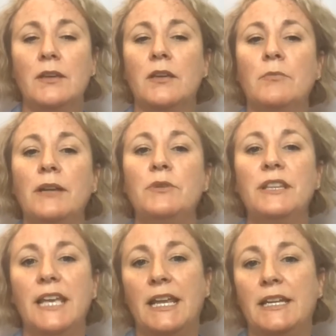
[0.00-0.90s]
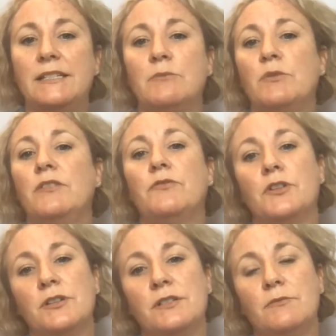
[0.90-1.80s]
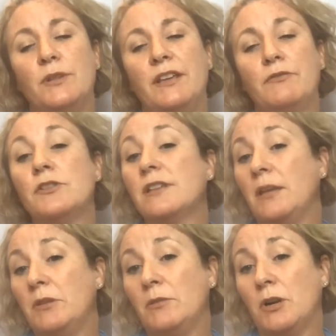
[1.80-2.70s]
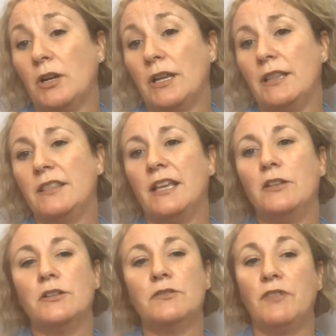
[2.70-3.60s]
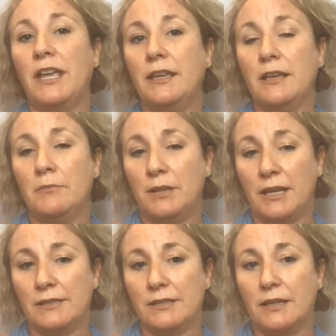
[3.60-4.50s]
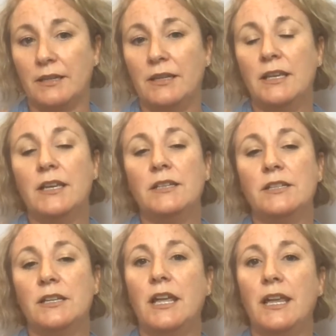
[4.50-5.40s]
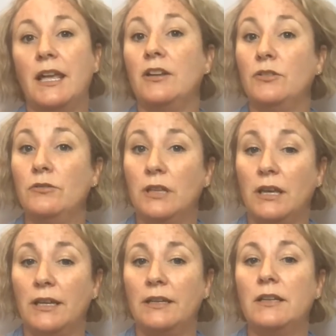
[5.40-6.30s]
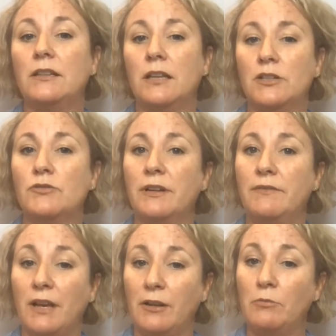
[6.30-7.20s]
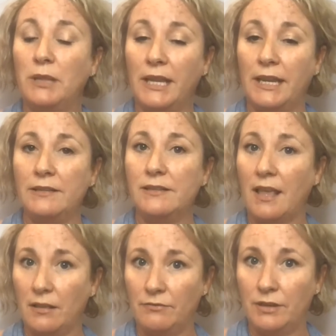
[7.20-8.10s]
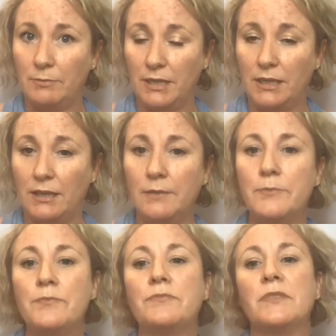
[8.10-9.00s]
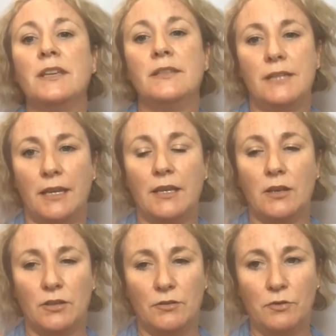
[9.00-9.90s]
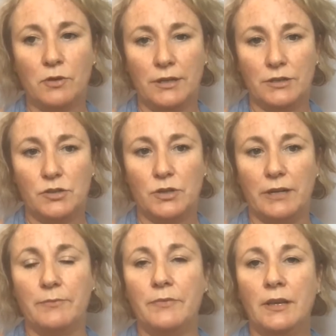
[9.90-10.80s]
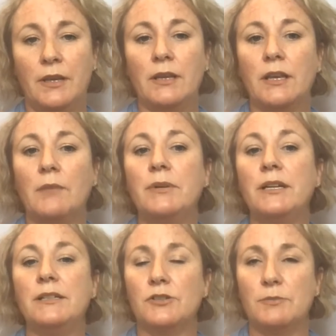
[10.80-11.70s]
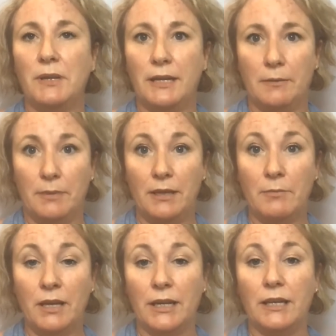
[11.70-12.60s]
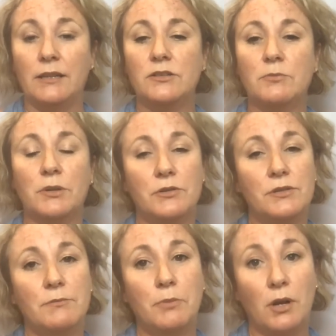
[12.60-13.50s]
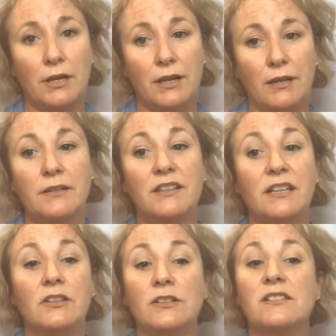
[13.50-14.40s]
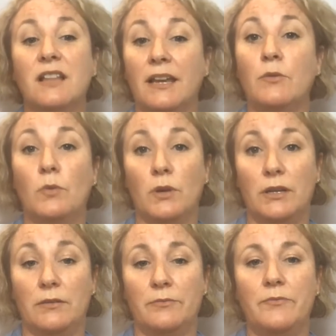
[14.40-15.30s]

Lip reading: Combined with the 80s and when they first came on the market, they looked fake and plastic. Today, a new line, Luxury Vinyl Planks, LVP, is taking on the floor industry. Companies are spending big money to produce a product that looks like wood.